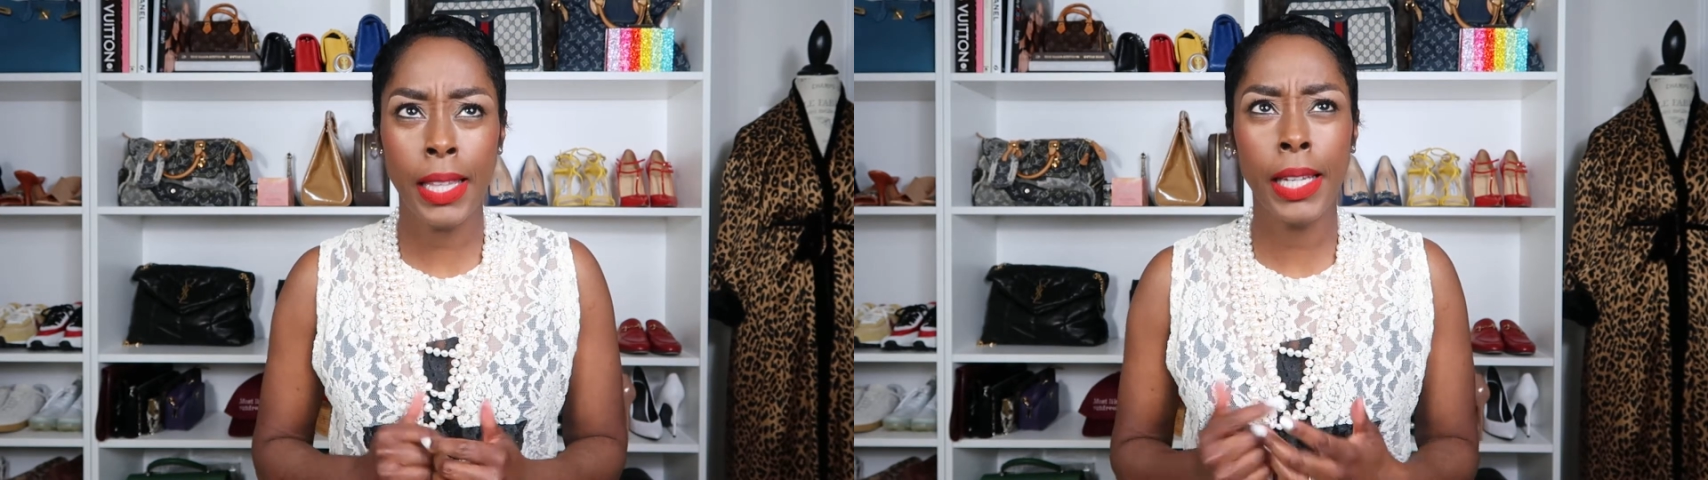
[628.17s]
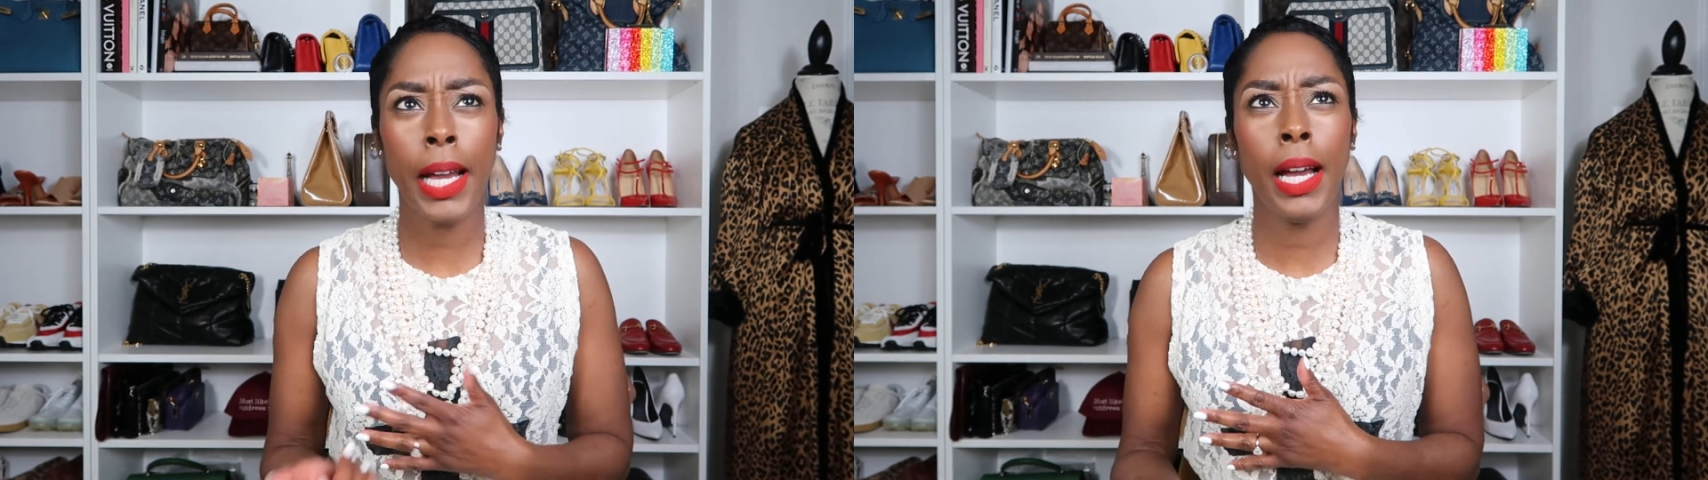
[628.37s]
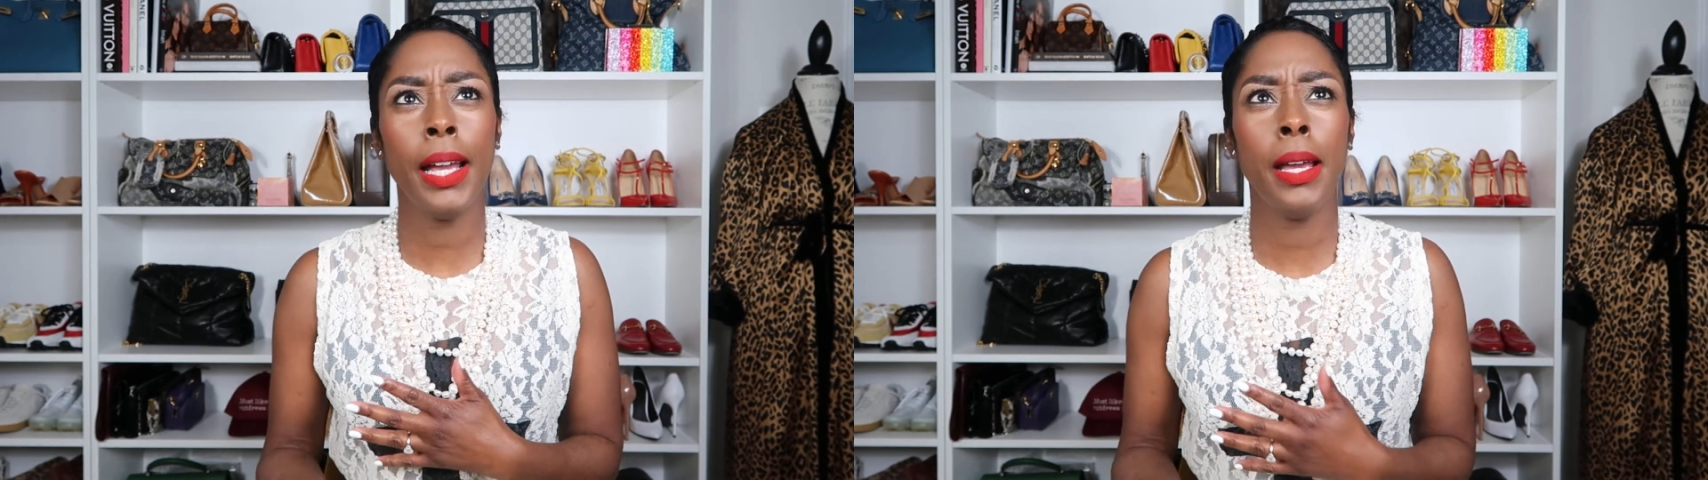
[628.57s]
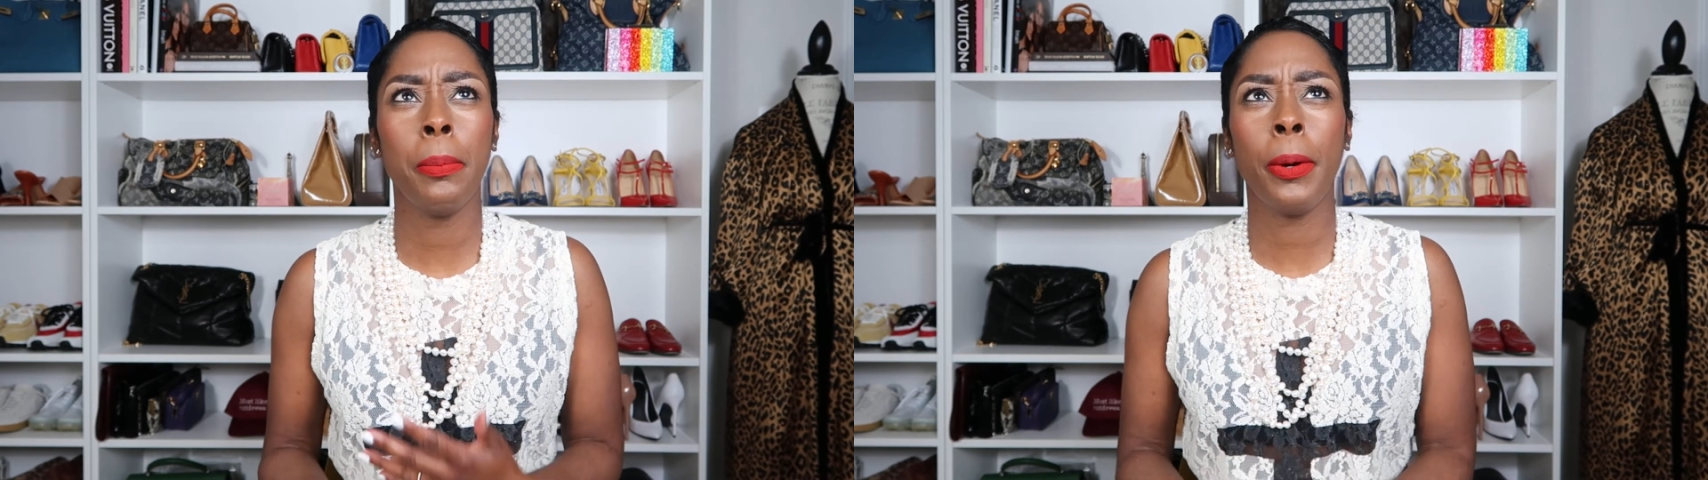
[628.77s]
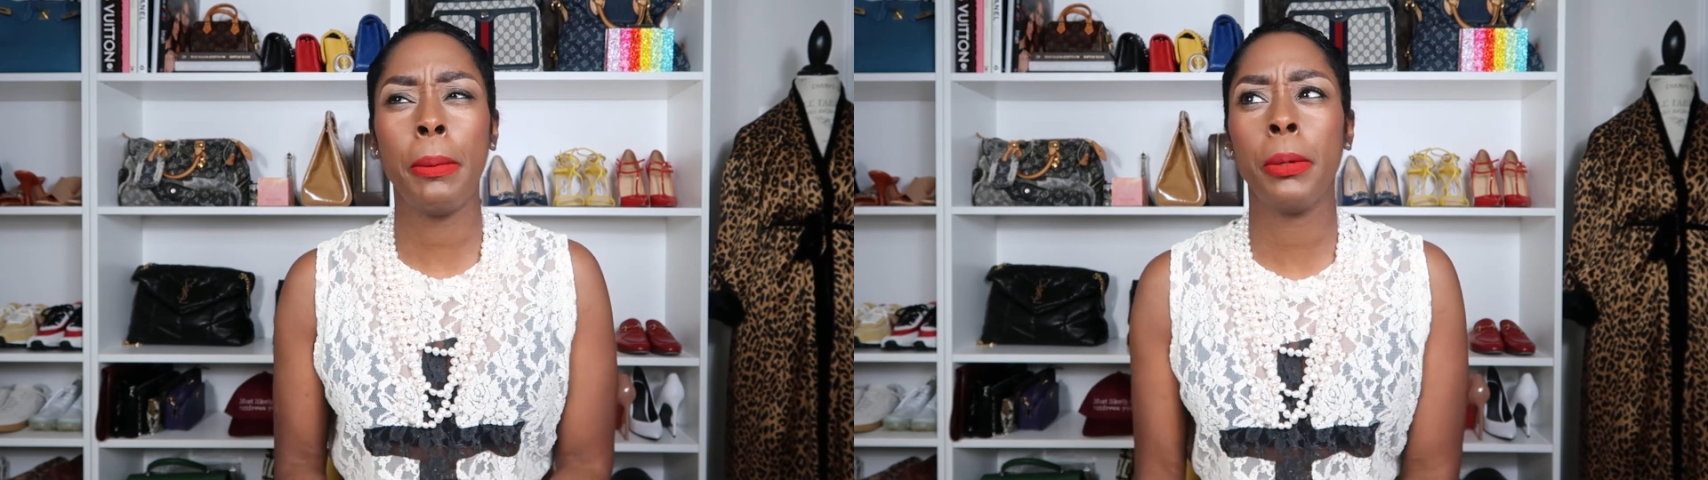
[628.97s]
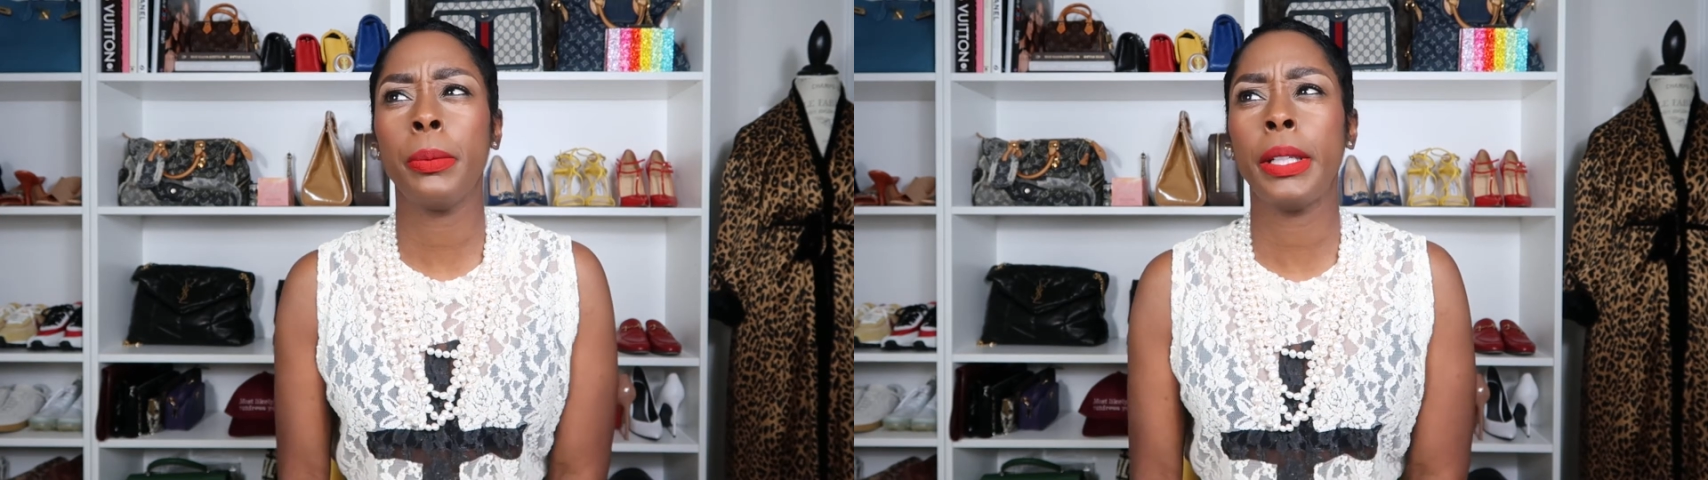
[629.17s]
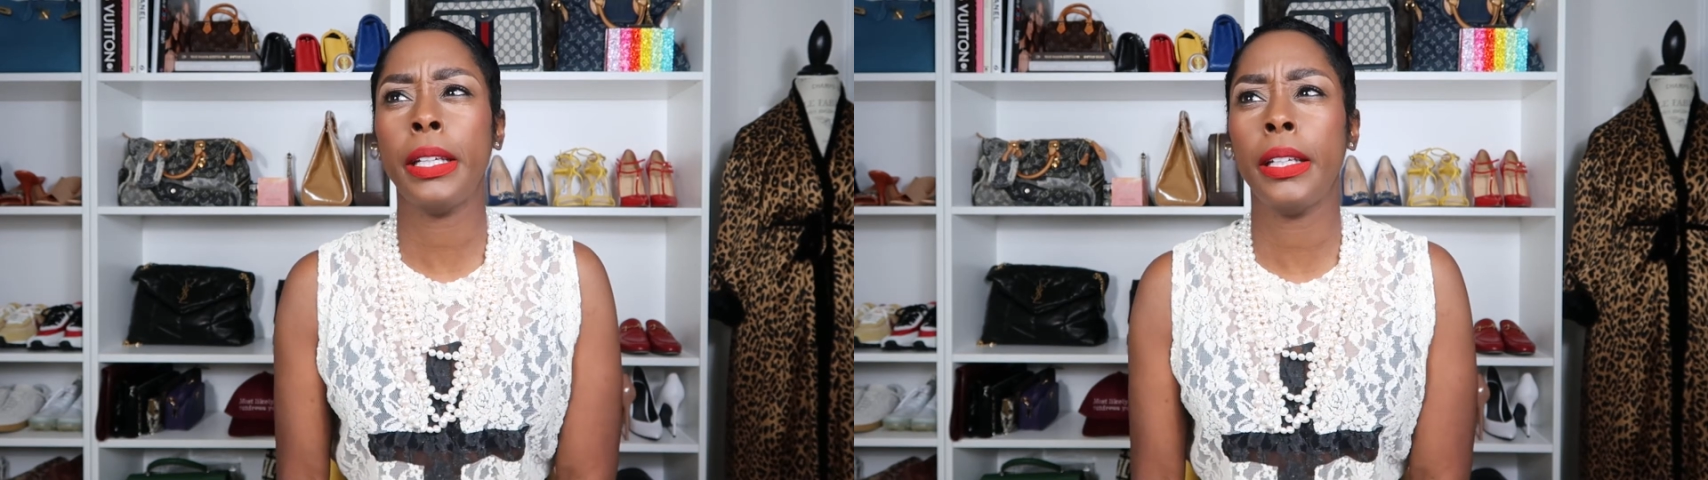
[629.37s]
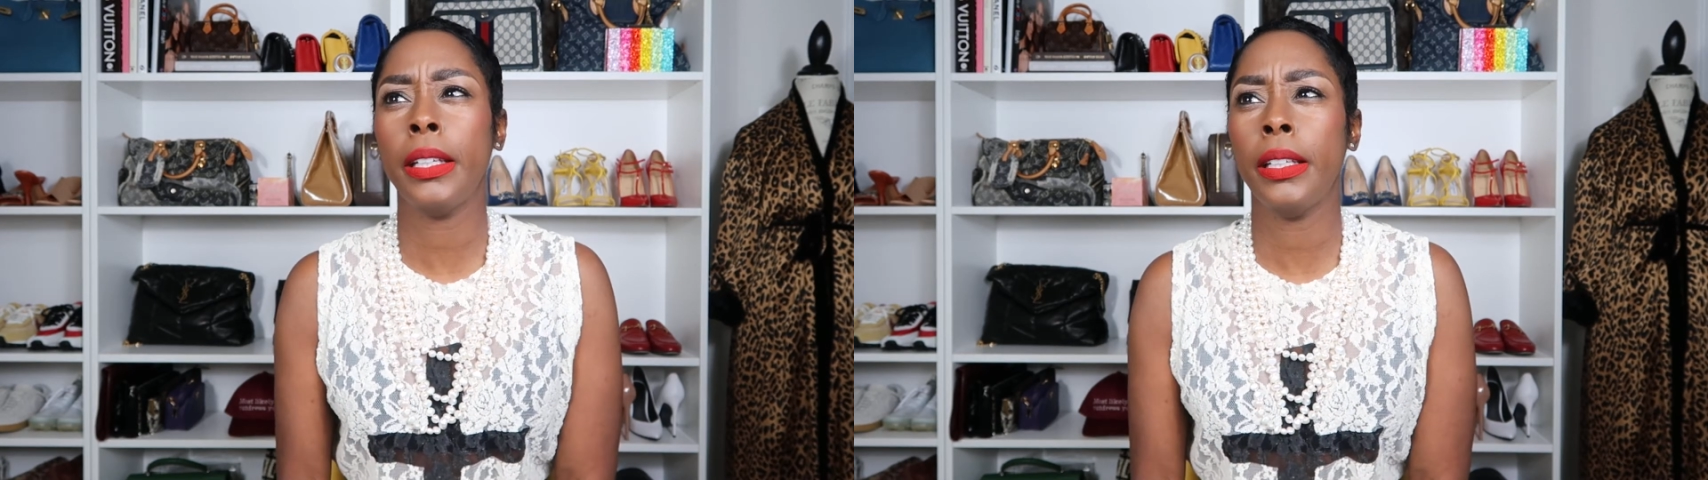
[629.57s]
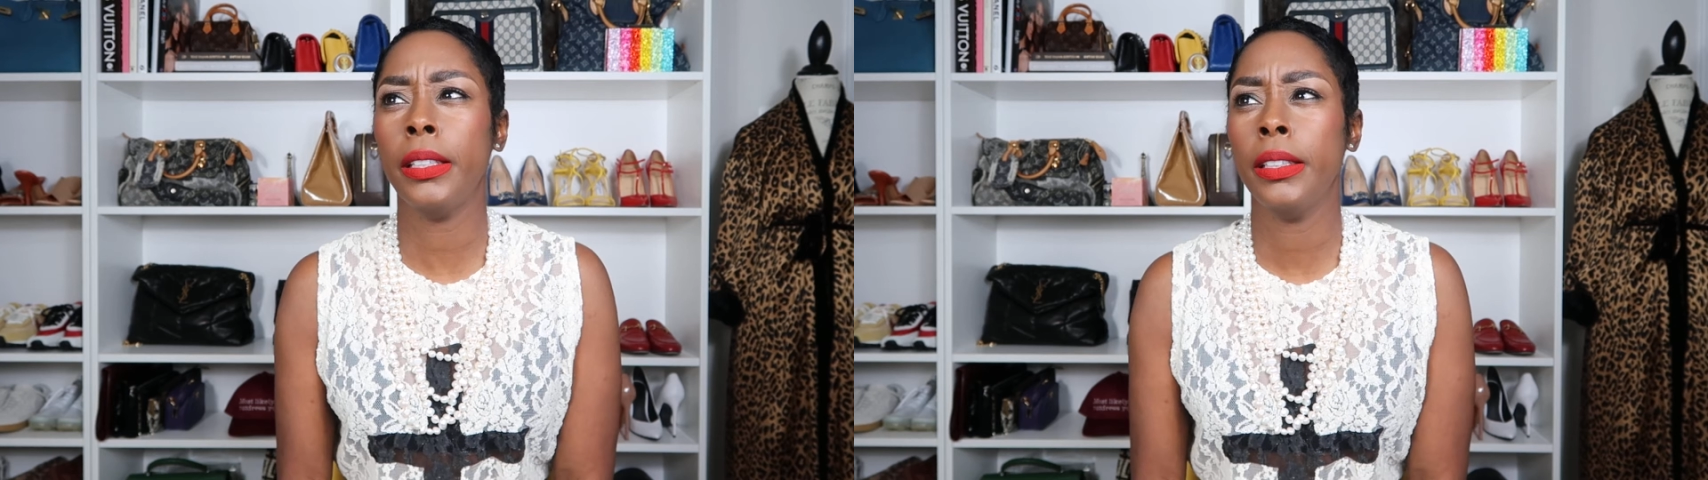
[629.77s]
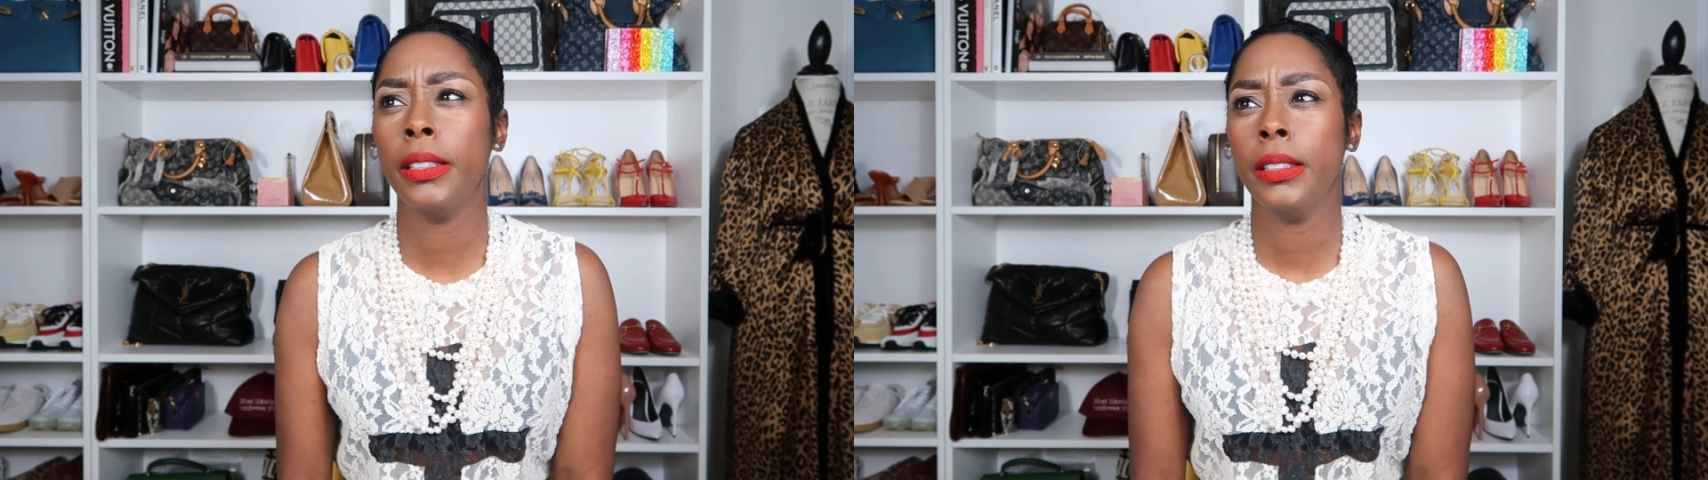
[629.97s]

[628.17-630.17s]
think I had probably,